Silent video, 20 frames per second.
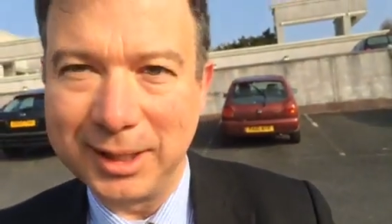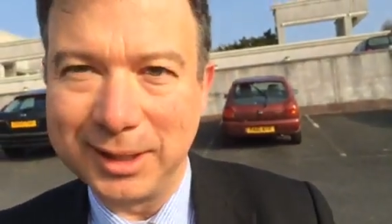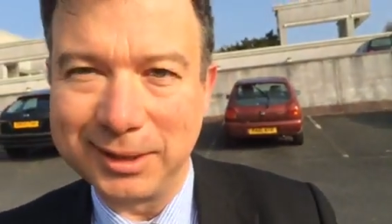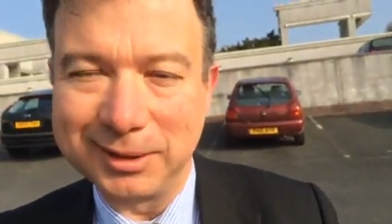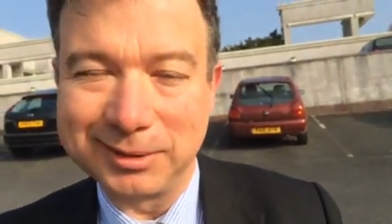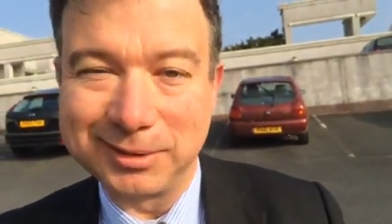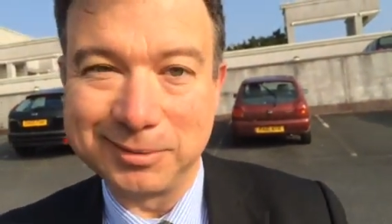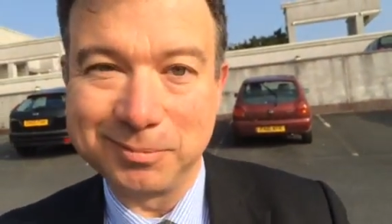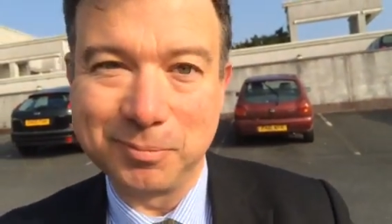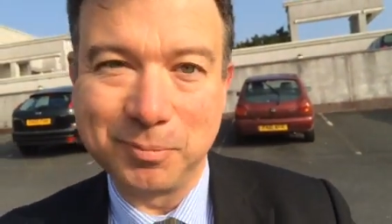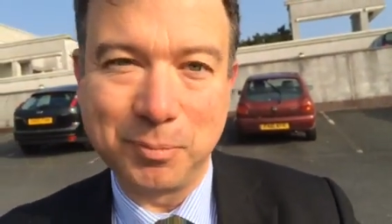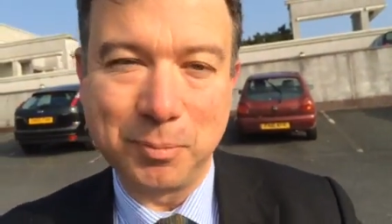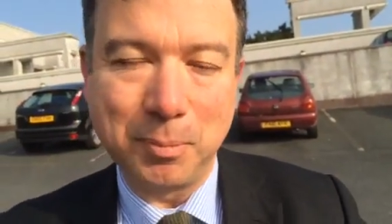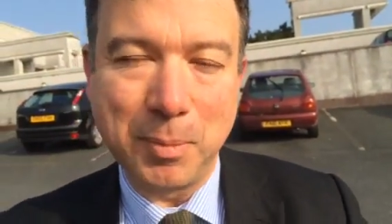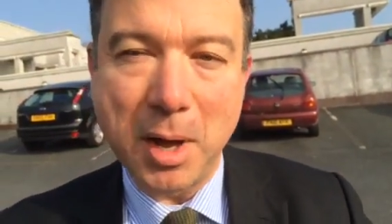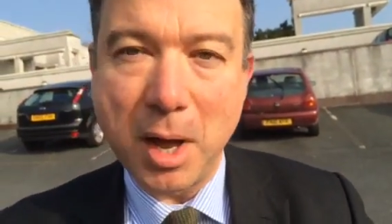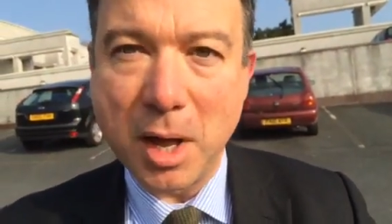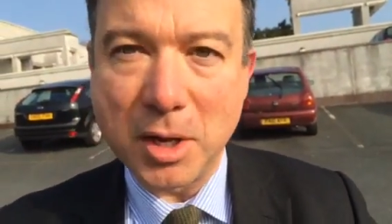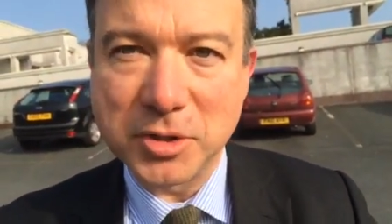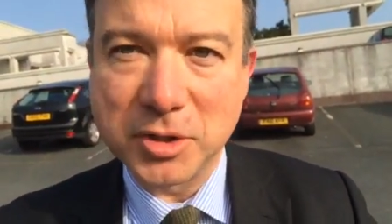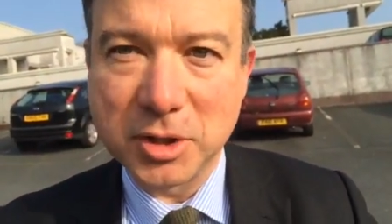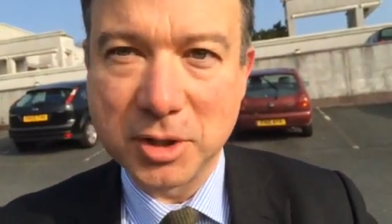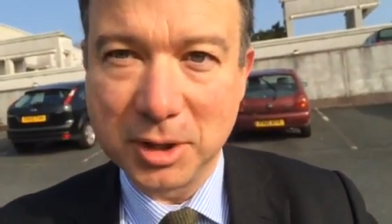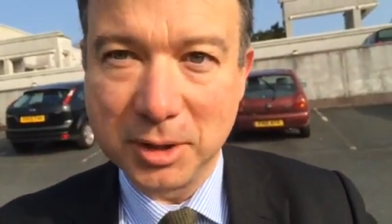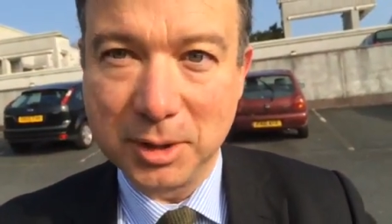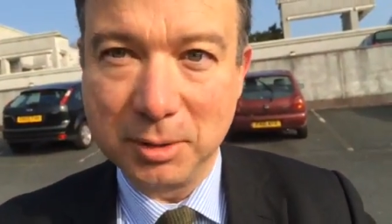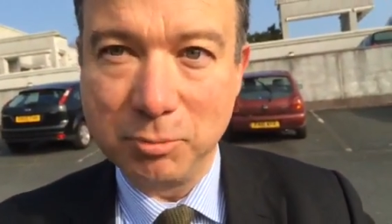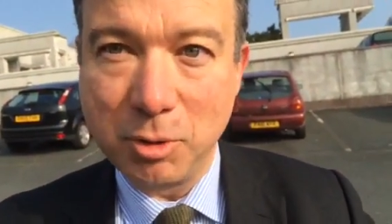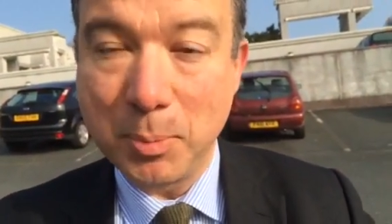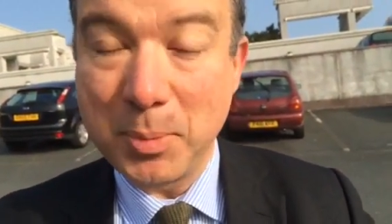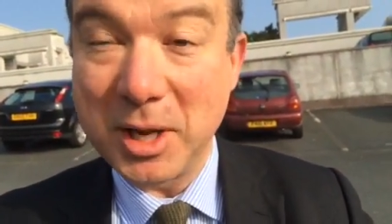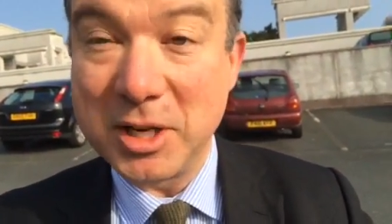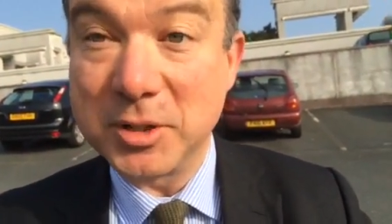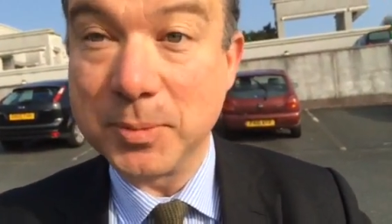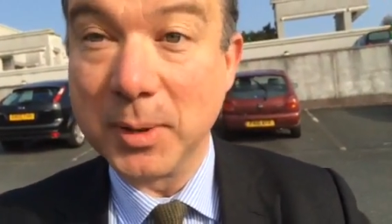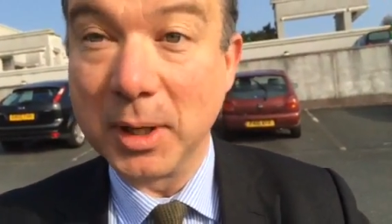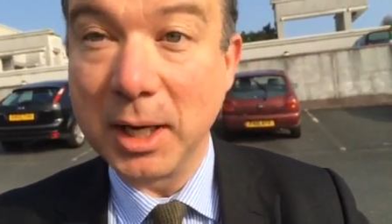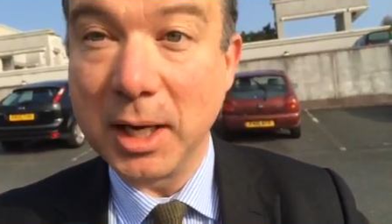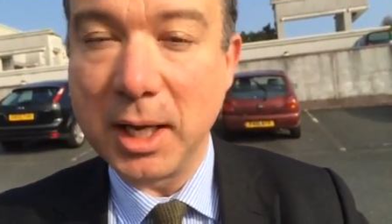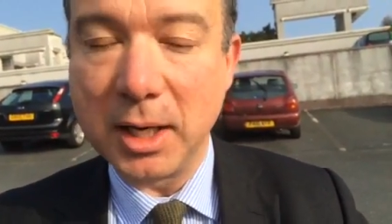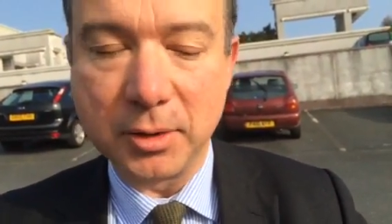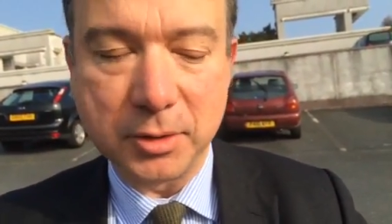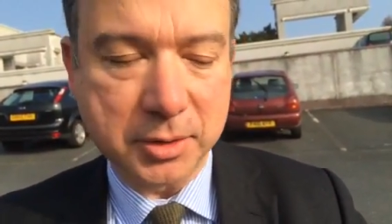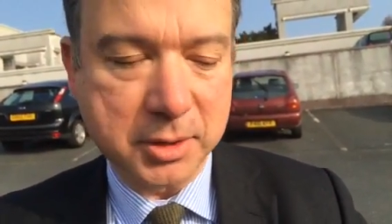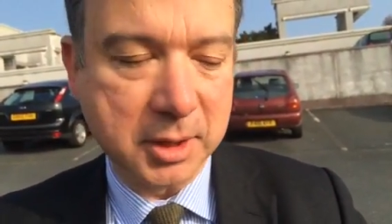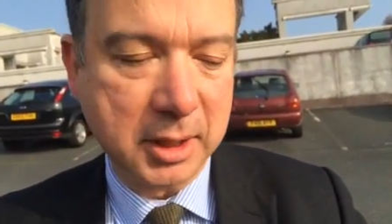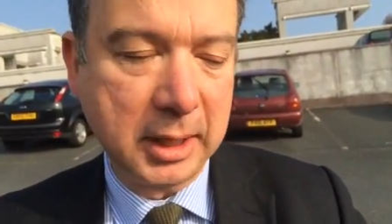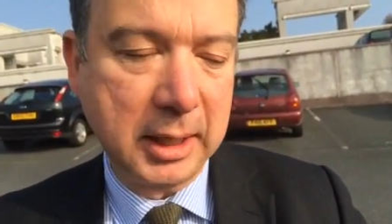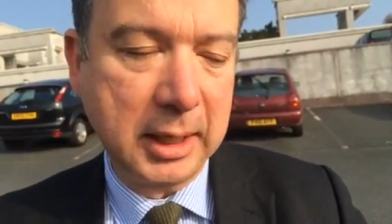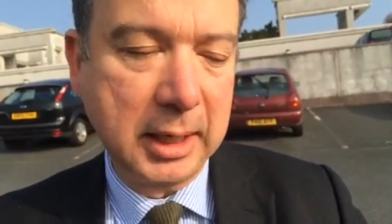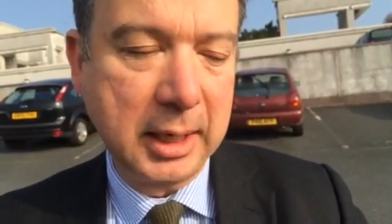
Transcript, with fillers: uh, mask replacement lens.